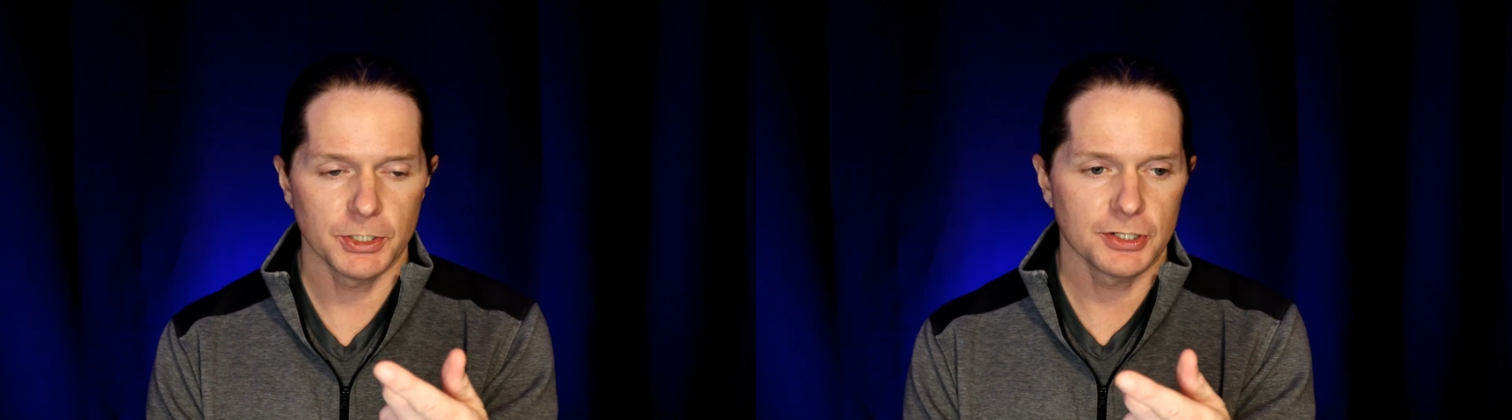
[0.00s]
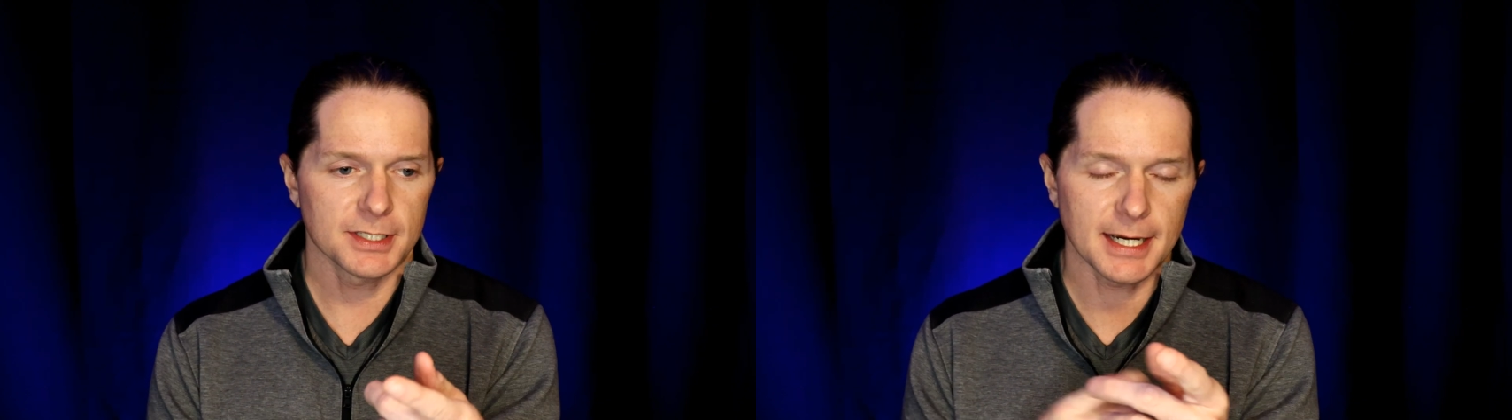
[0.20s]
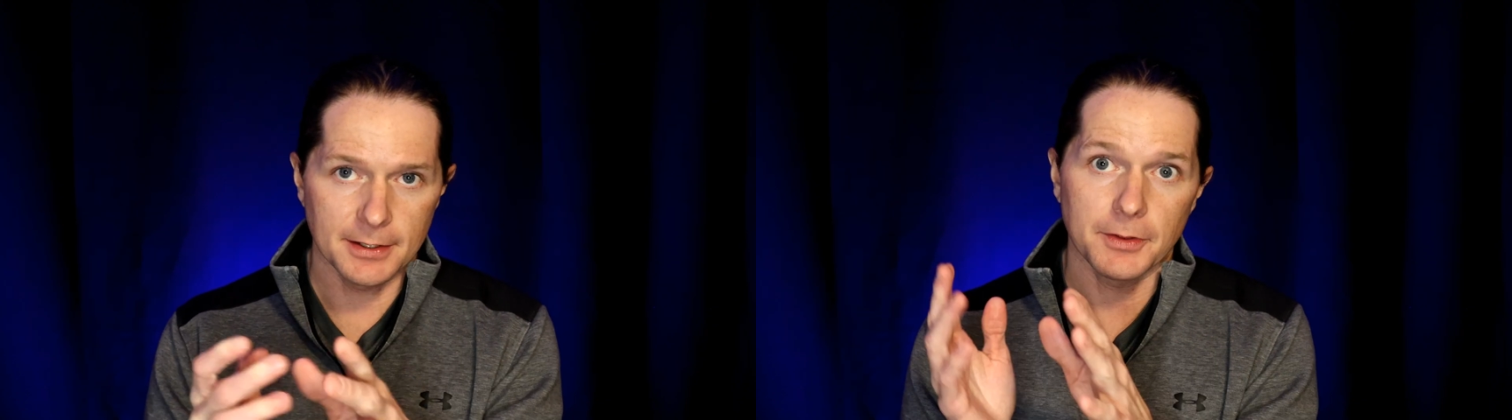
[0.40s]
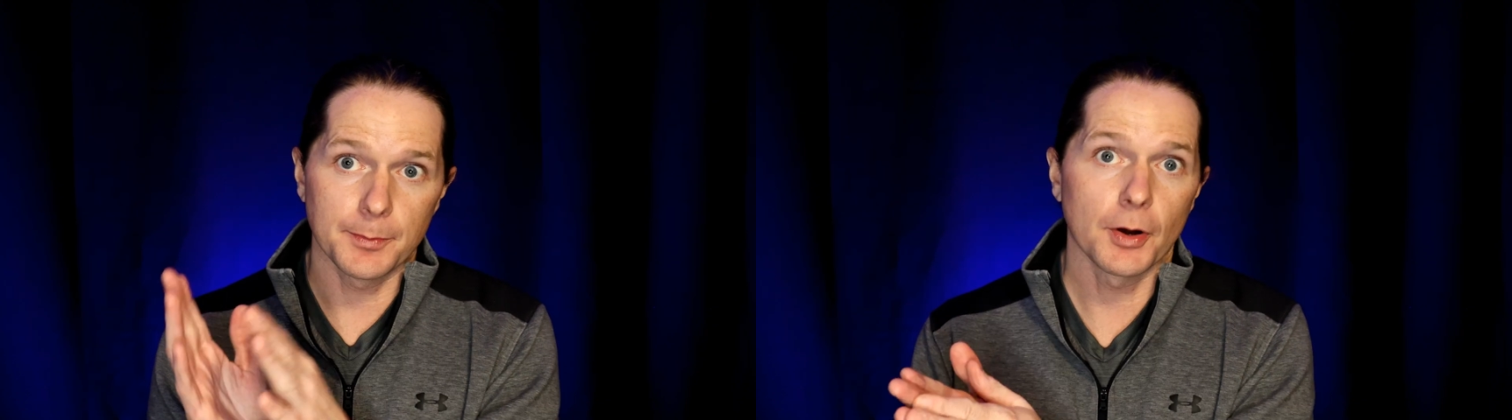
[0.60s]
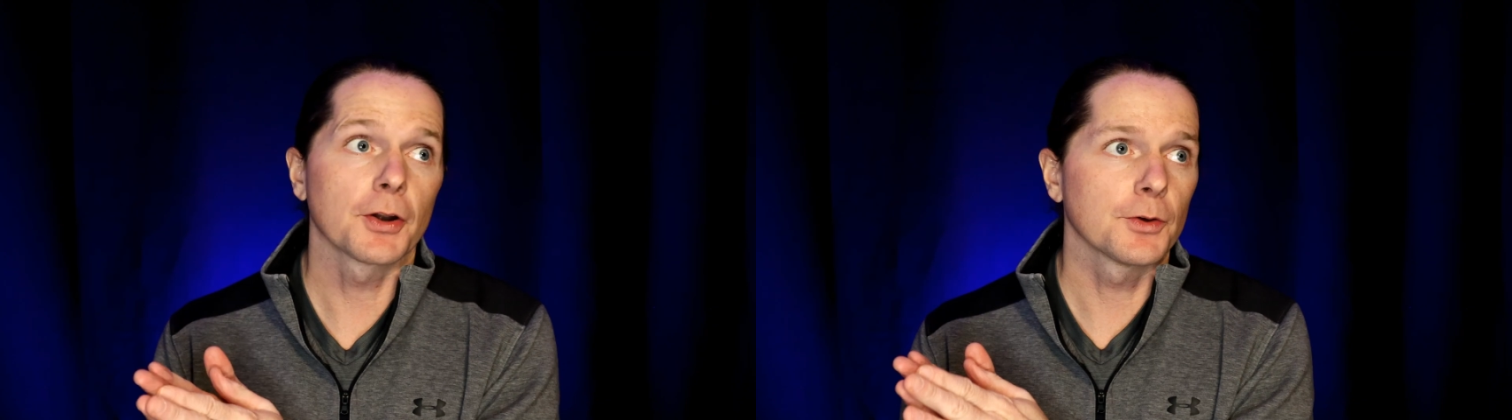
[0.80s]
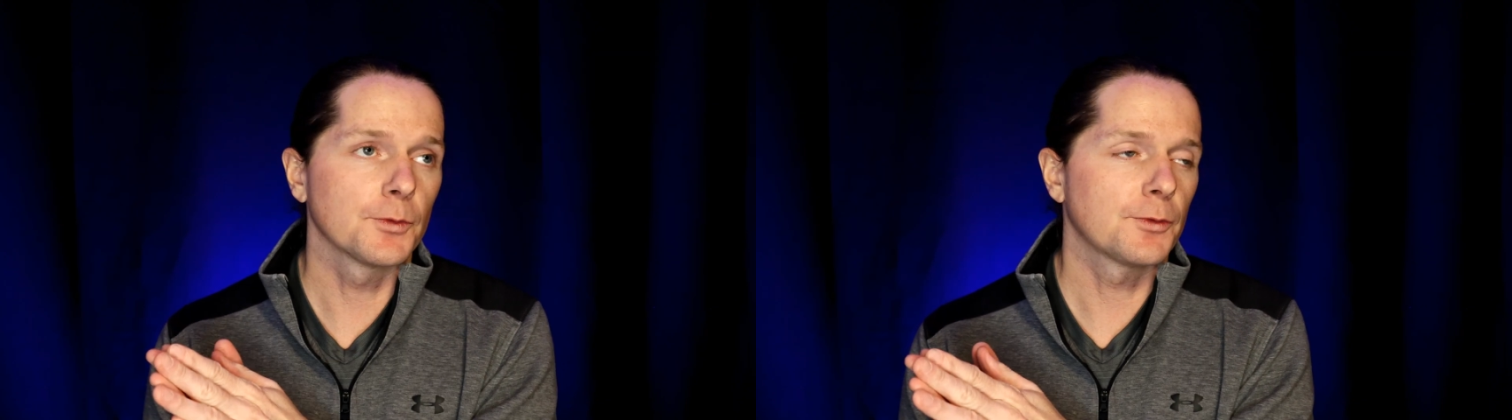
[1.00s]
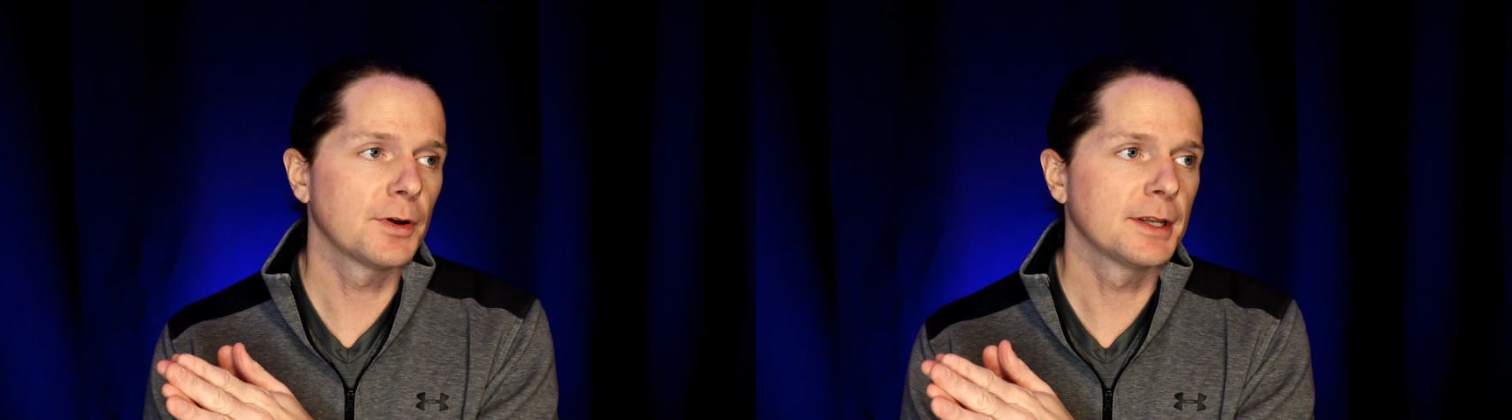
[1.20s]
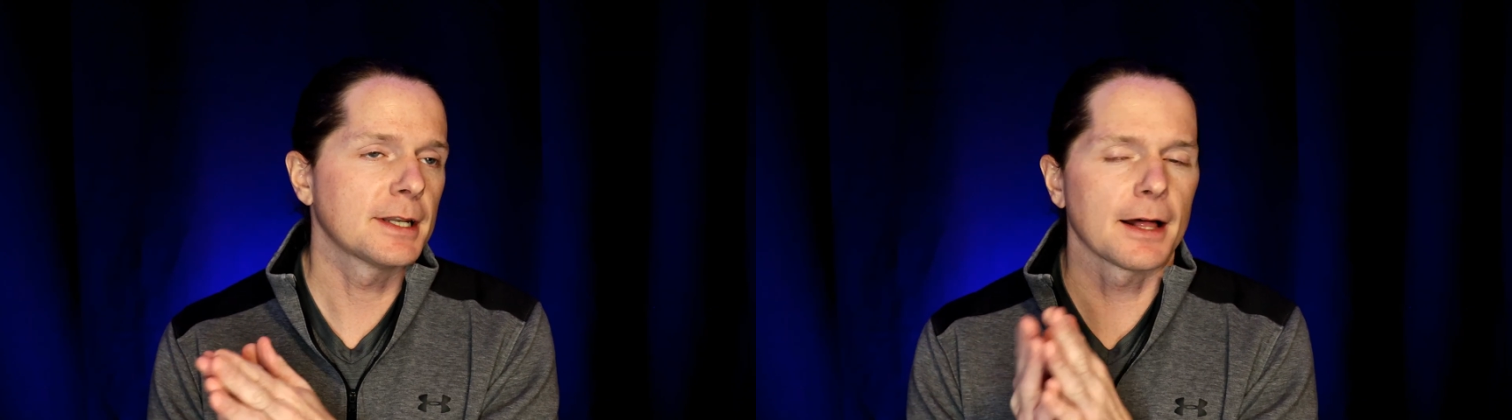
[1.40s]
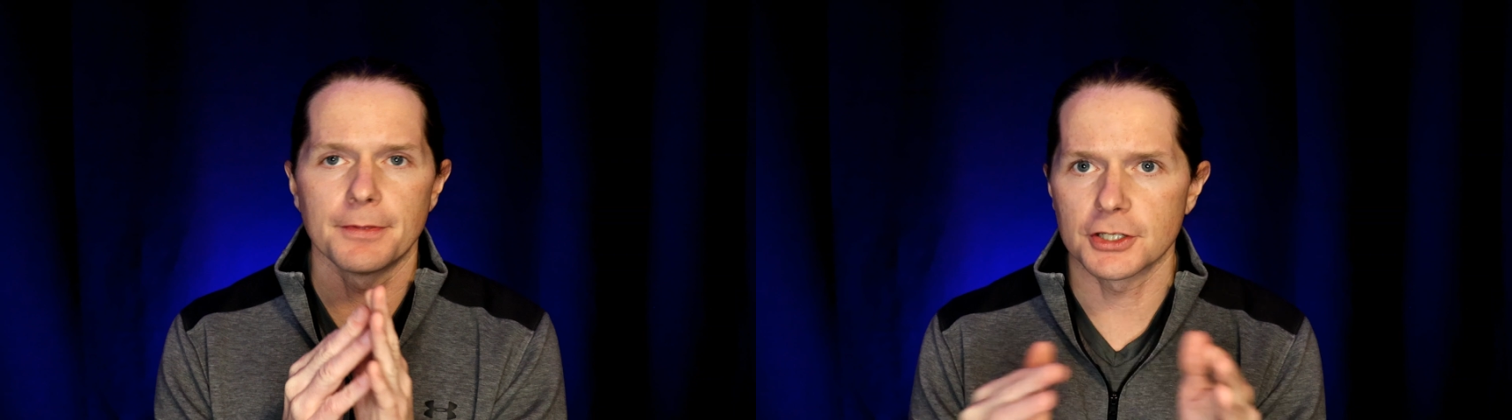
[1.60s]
which is technically part of not